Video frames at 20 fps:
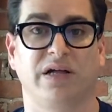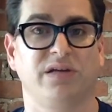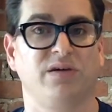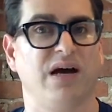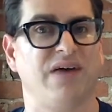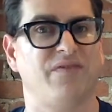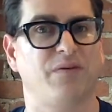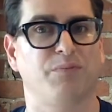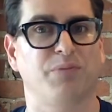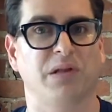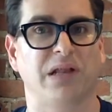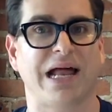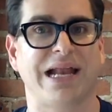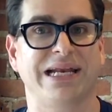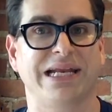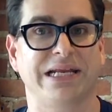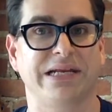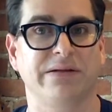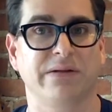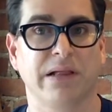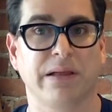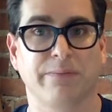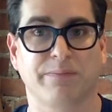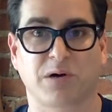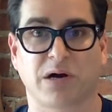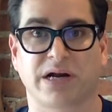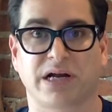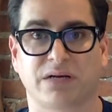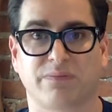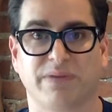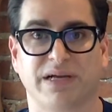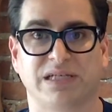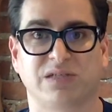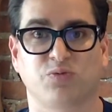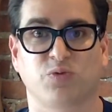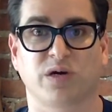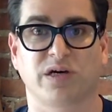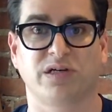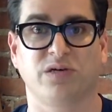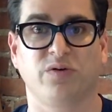And you have a blended product
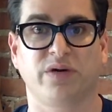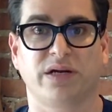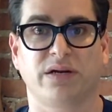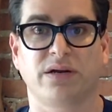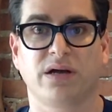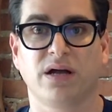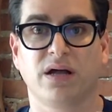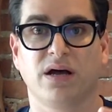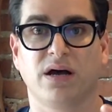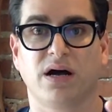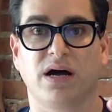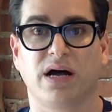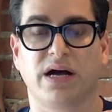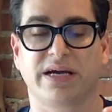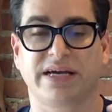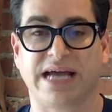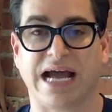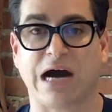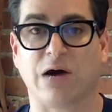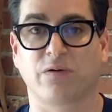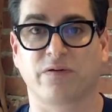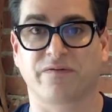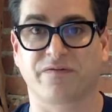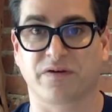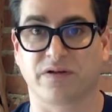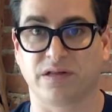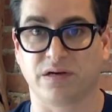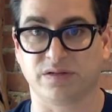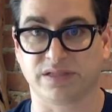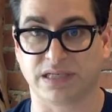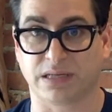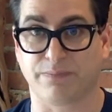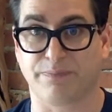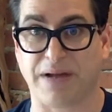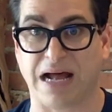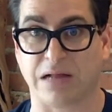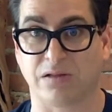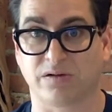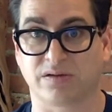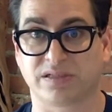mix where you can account for those
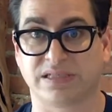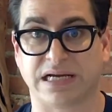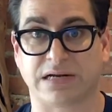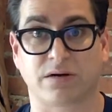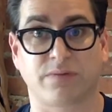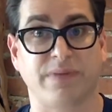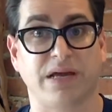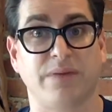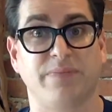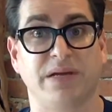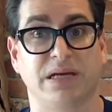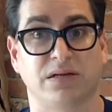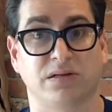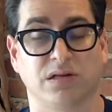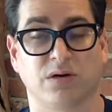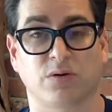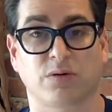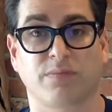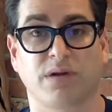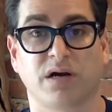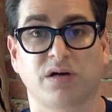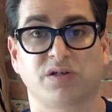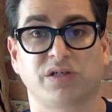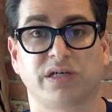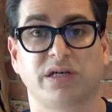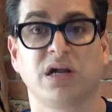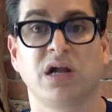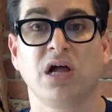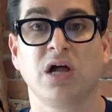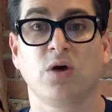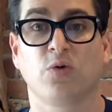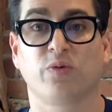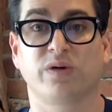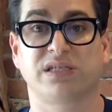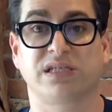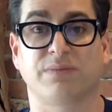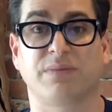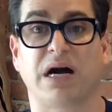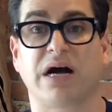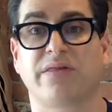compellers that are maybe at a lower margin with
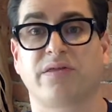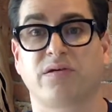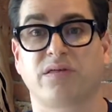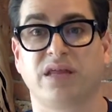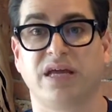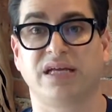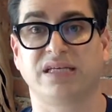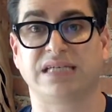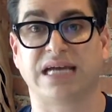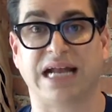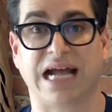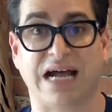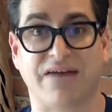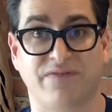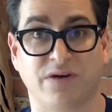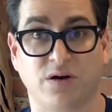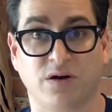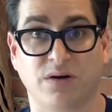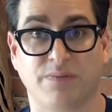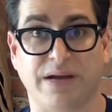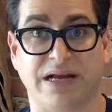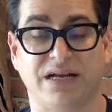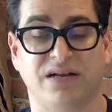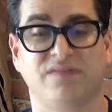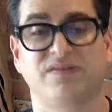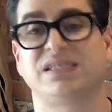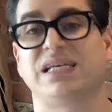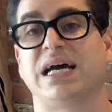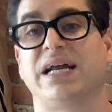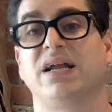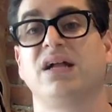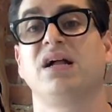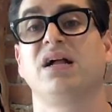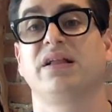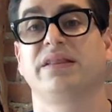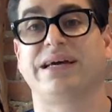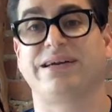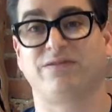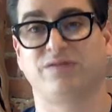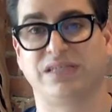some other things that have no competitive set
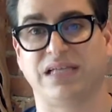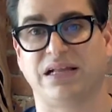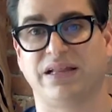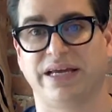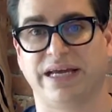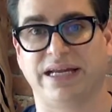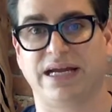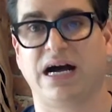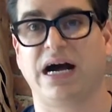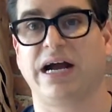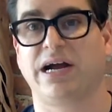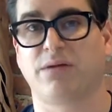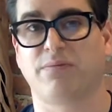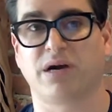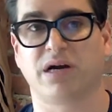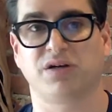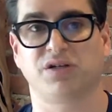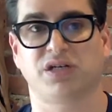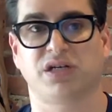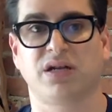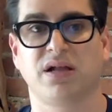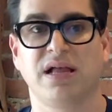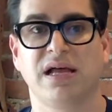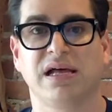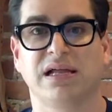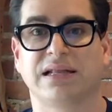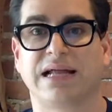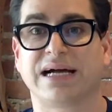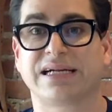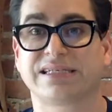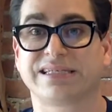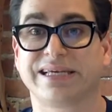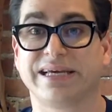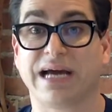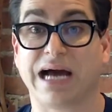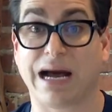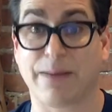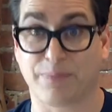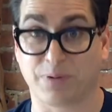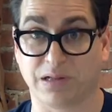that you're selling at a higher margin.
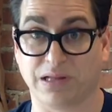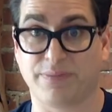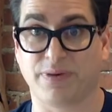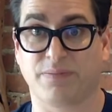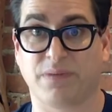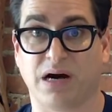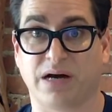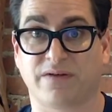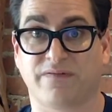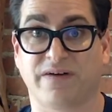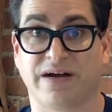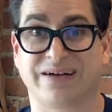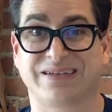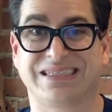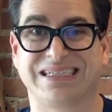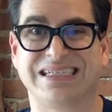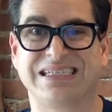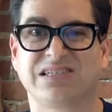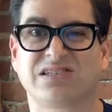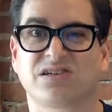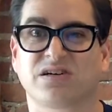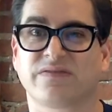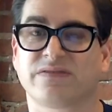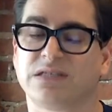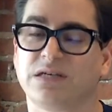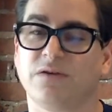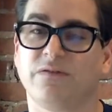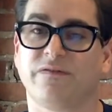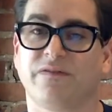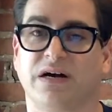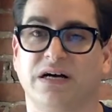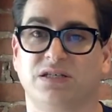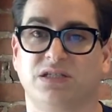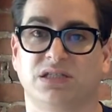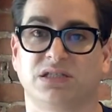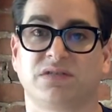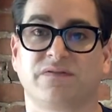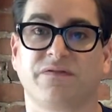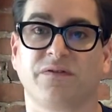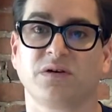Lastly, upper limit modifiers. These serve two
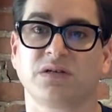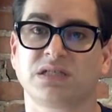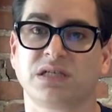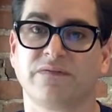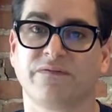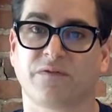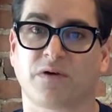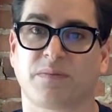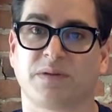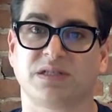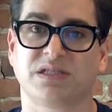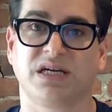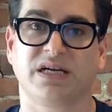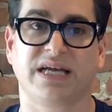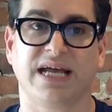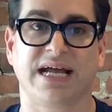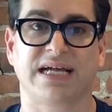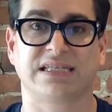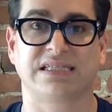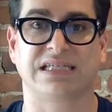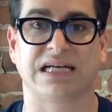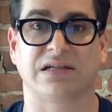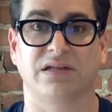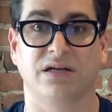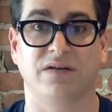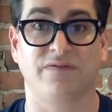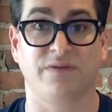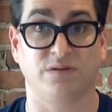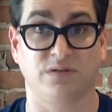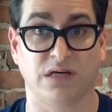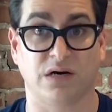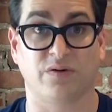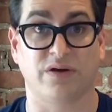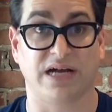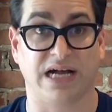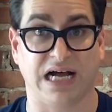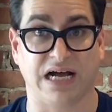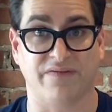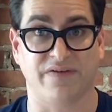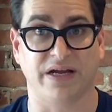functions. First and foremost, you can't sell it if you don't
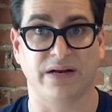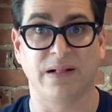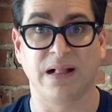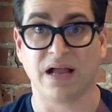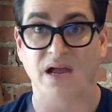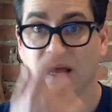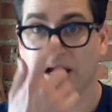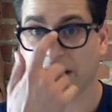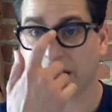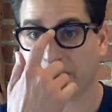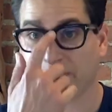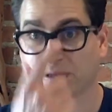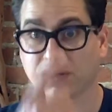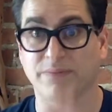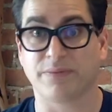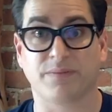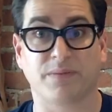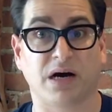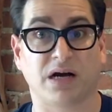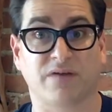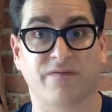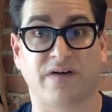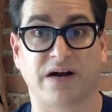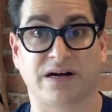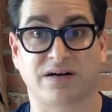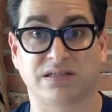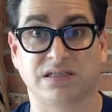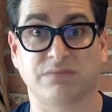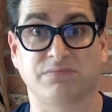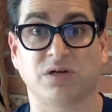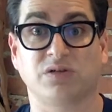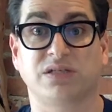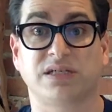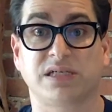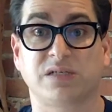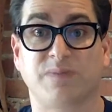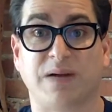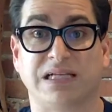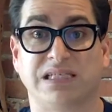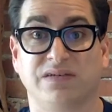have it. An upper limit modifier is the most
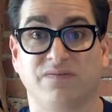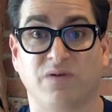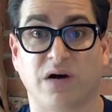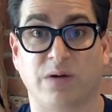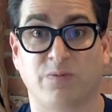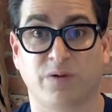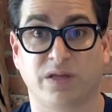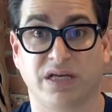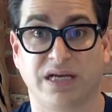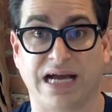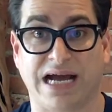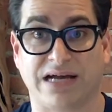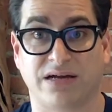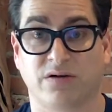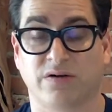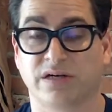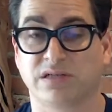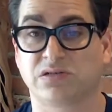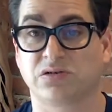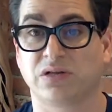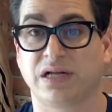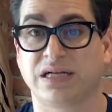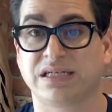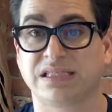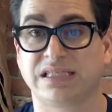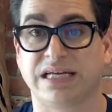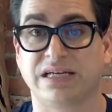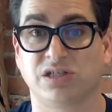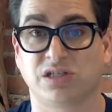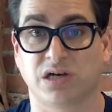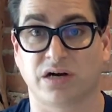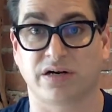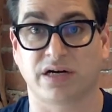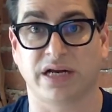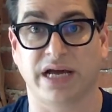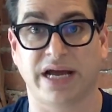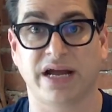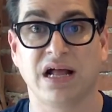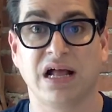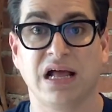expensive wine with the category. So let's say
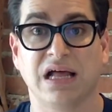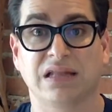Chardonnay.